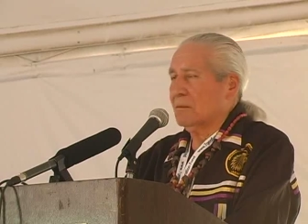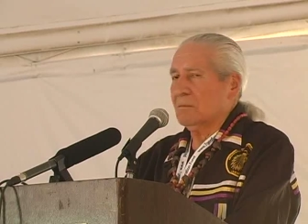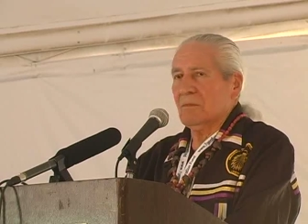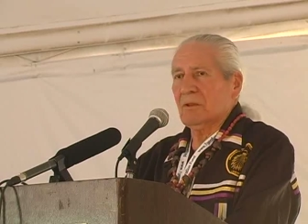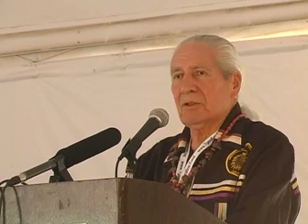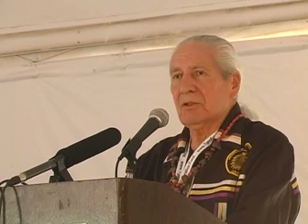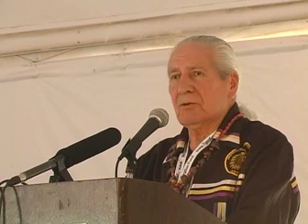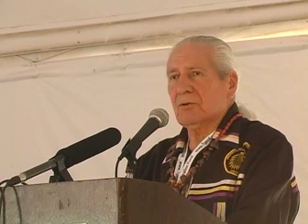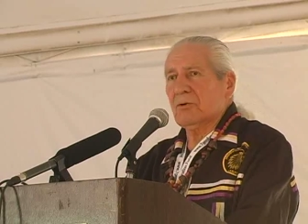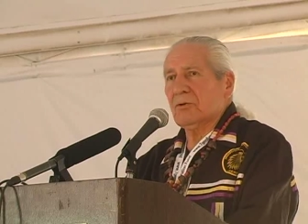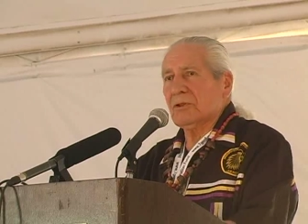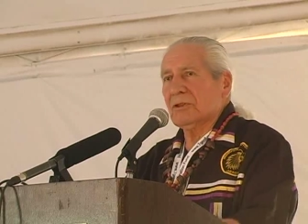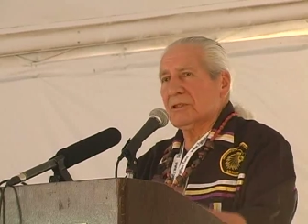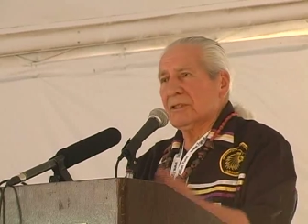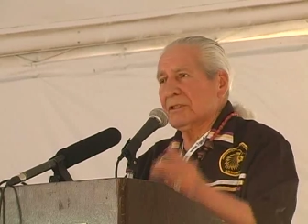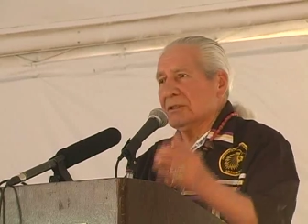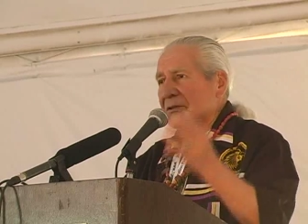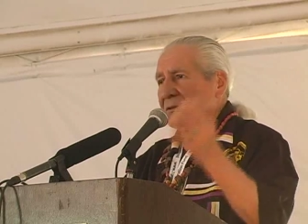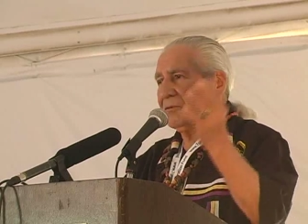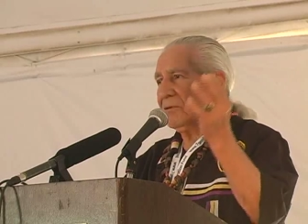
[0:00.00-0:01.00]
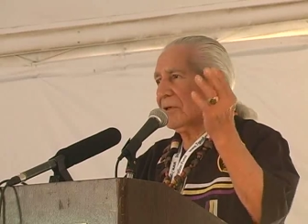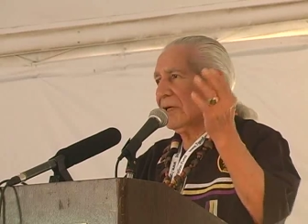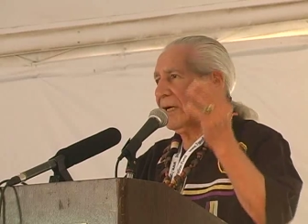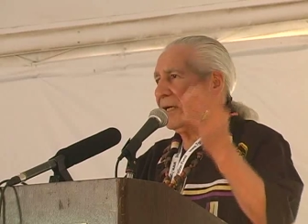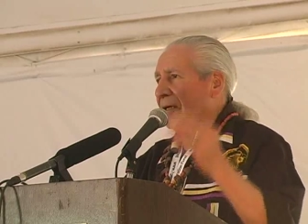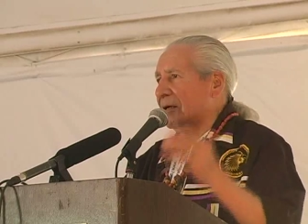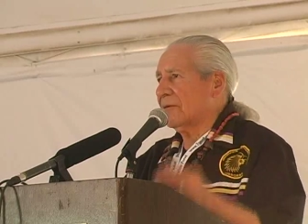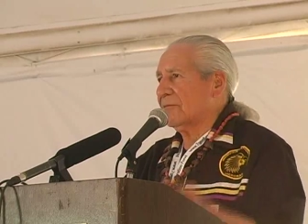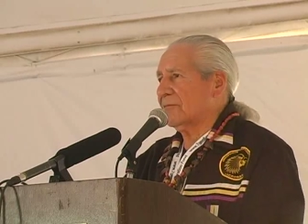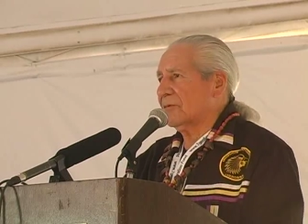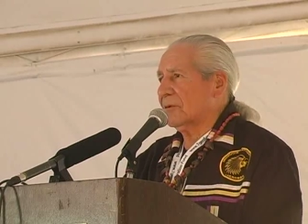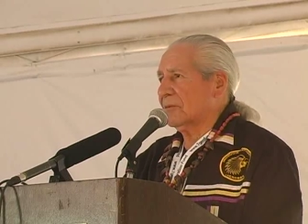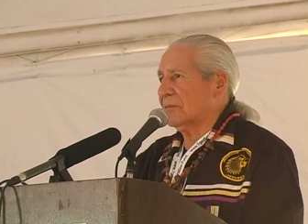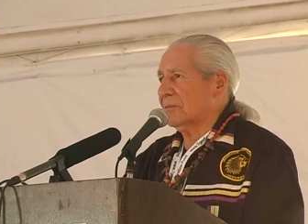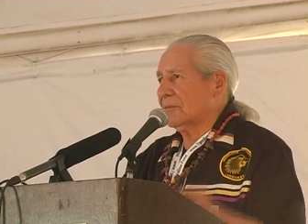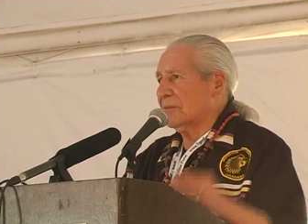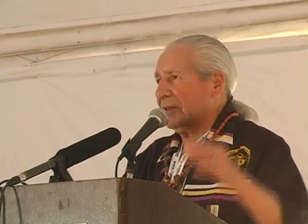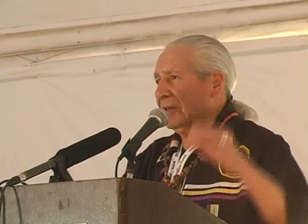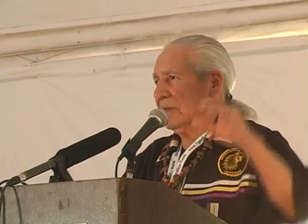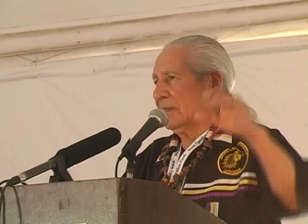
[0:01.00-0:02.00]
In the Northeast, where I come from,
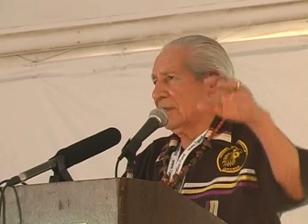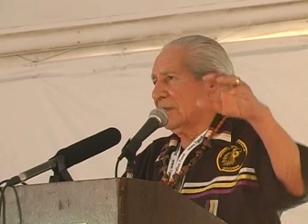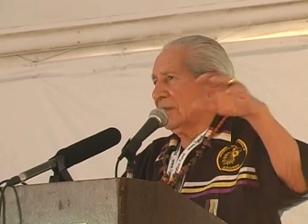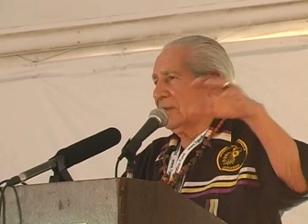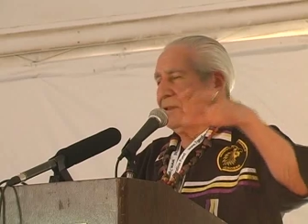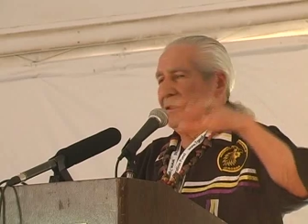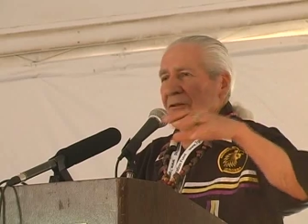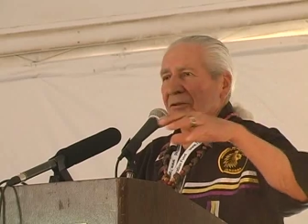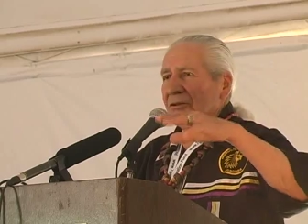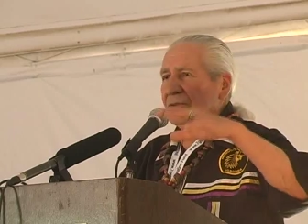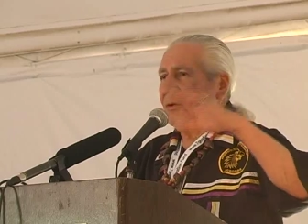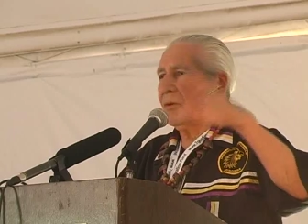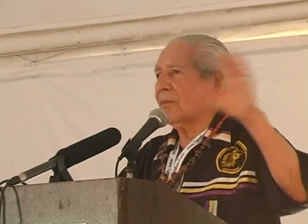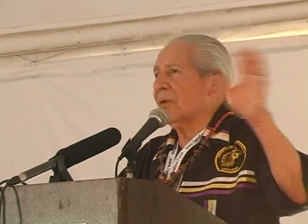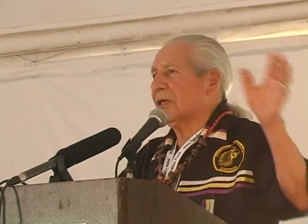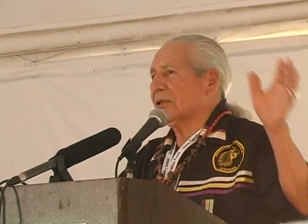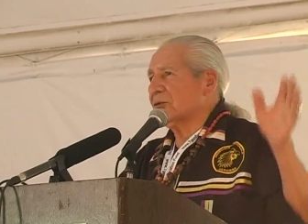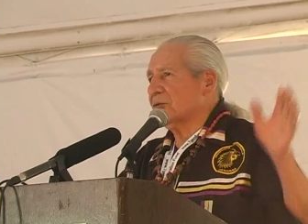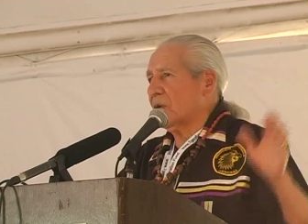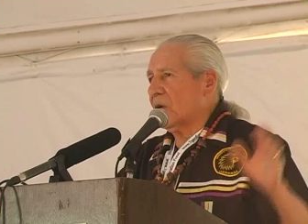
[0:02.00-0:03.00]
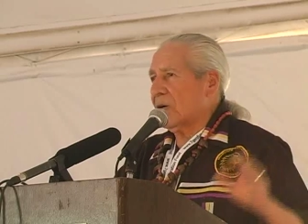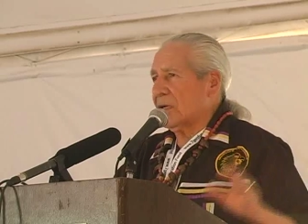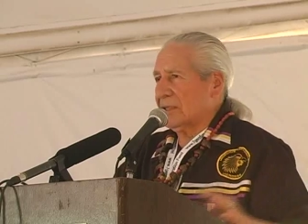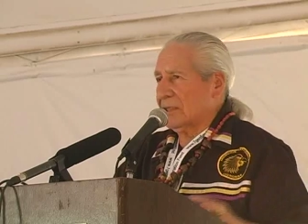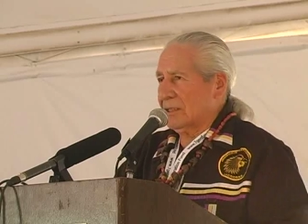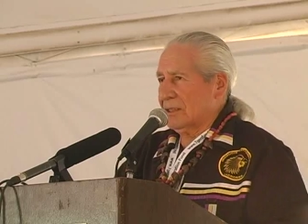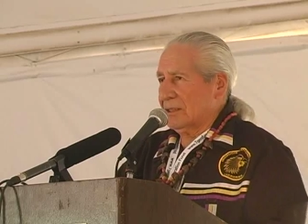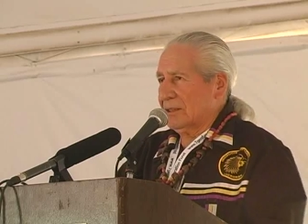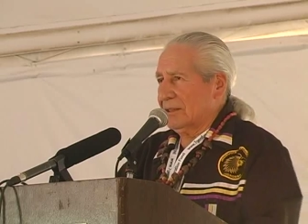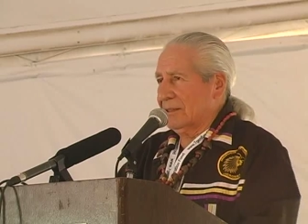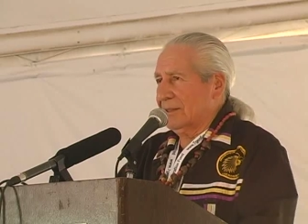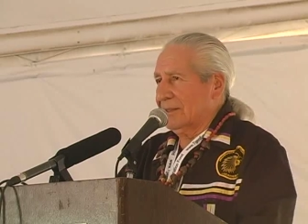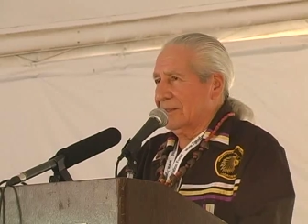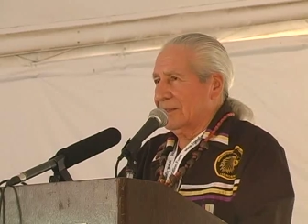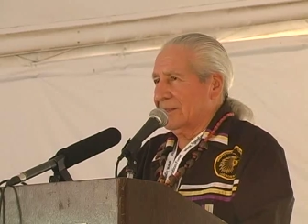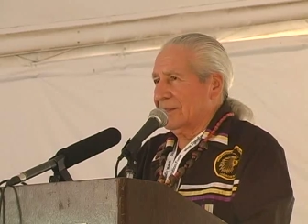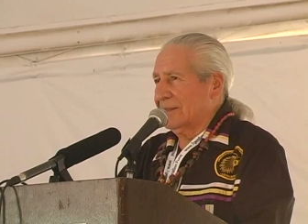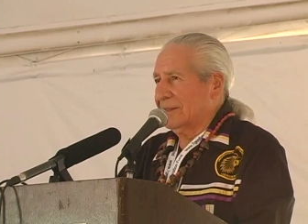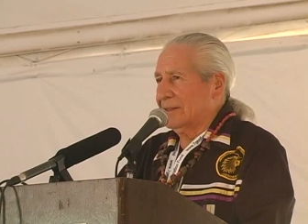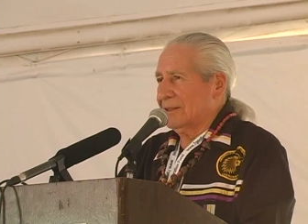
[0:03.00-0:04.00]
there's so much water.
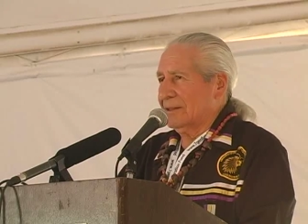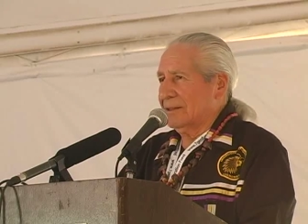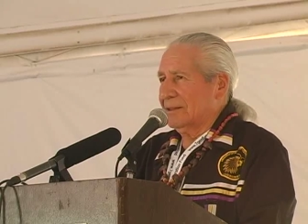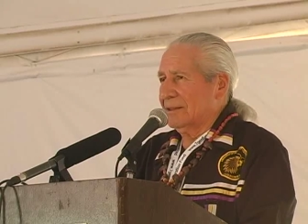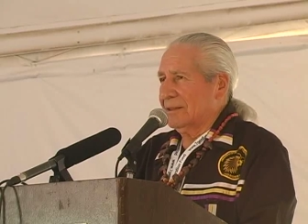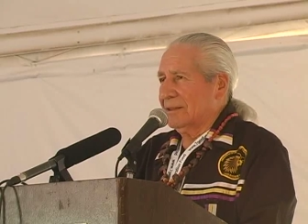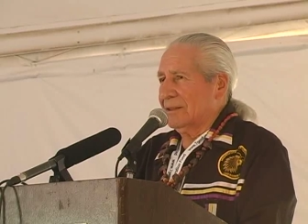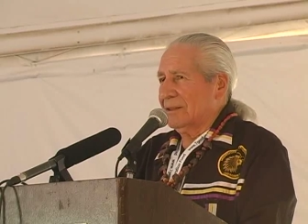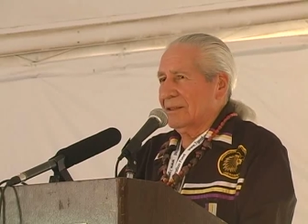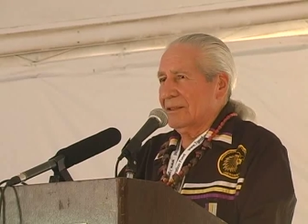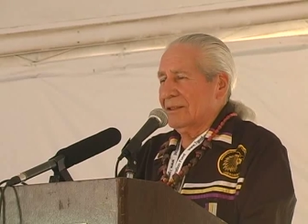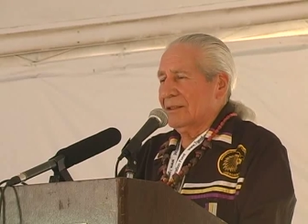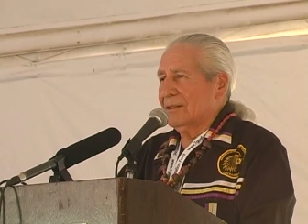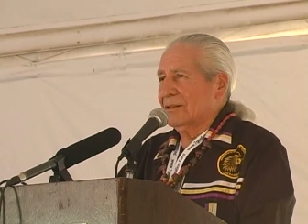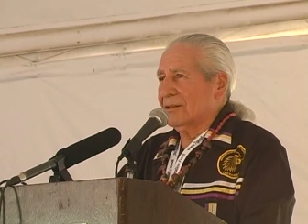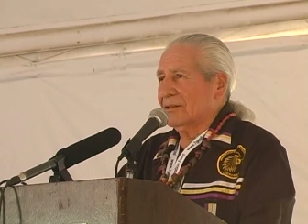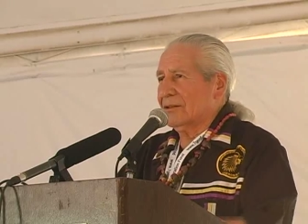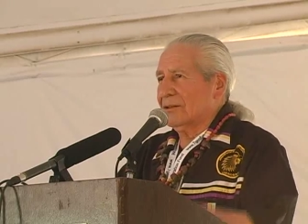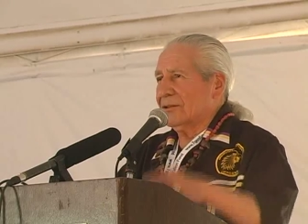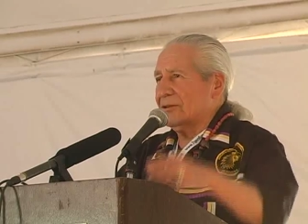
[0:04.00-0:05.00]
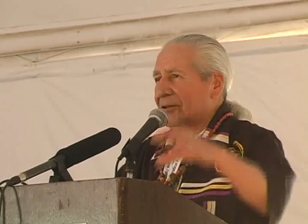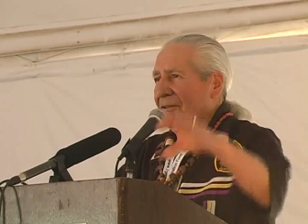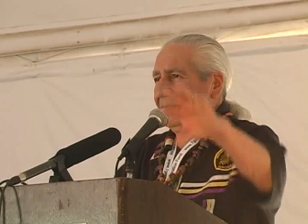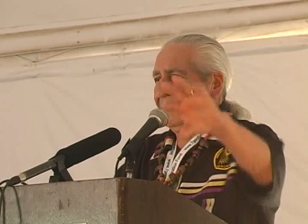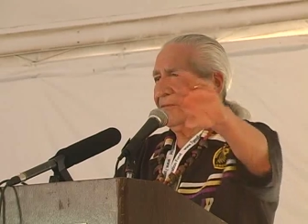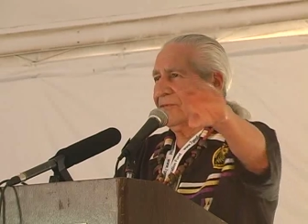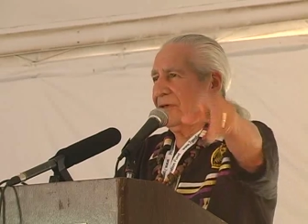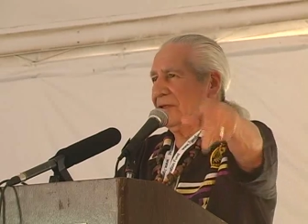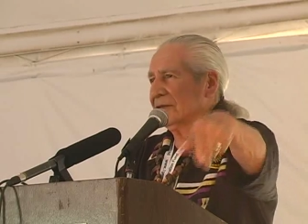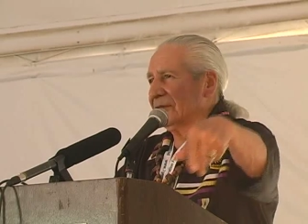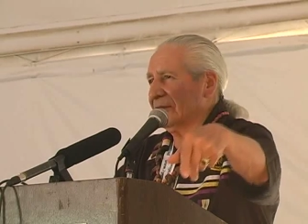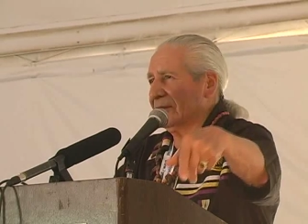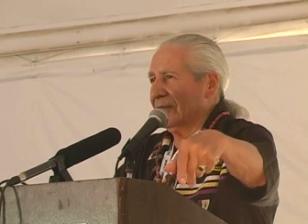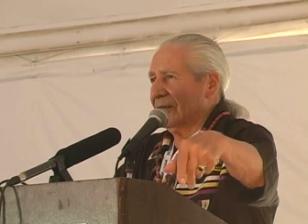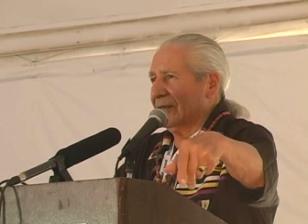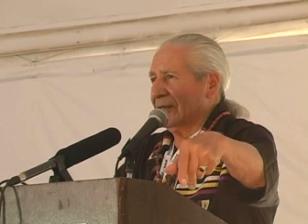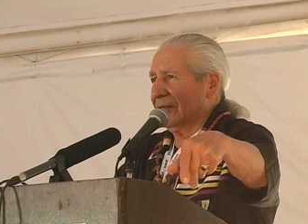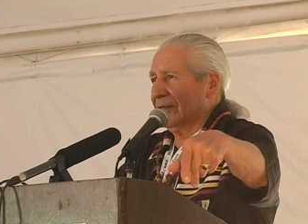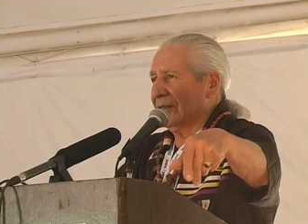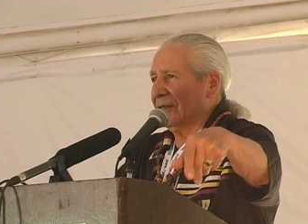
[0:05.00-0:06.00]
You can turn the faucet
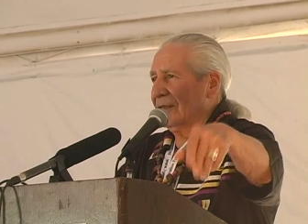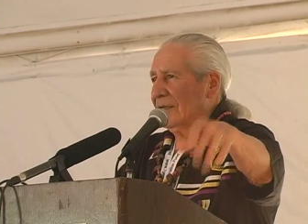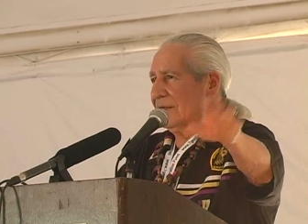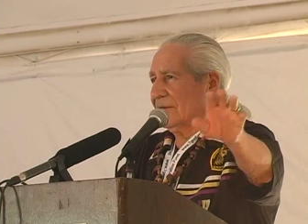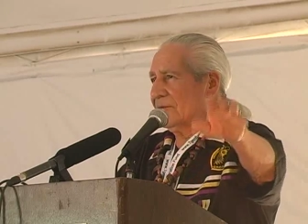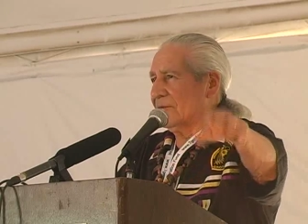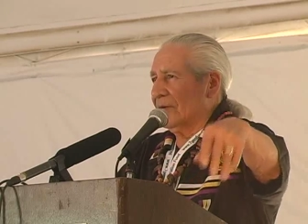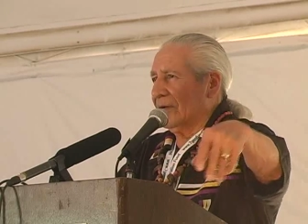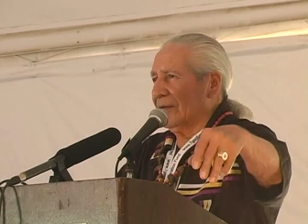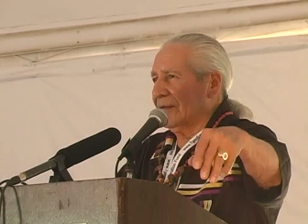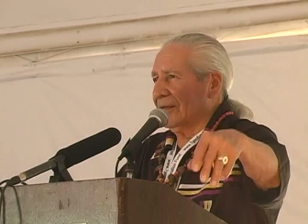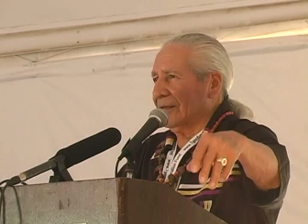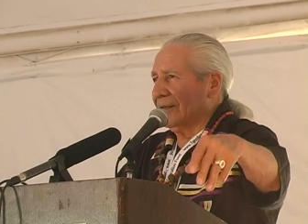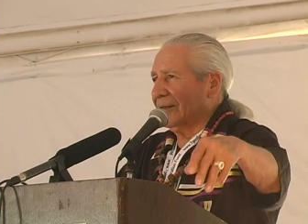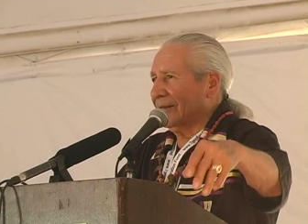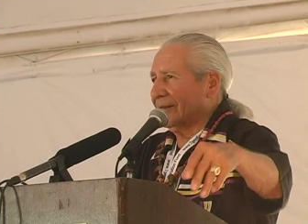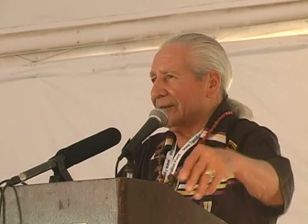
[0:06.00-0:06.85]
on and let it run.